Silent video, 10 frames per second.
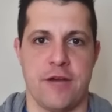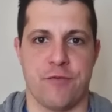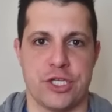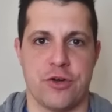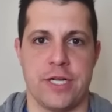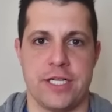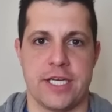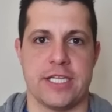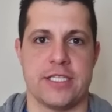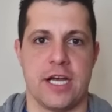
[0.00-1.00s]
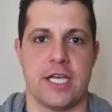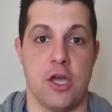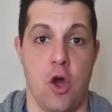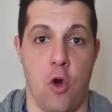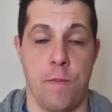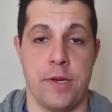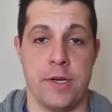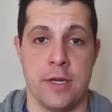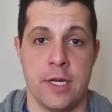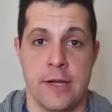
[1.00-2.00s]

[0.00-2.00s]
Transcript: of returning to Kentucky open.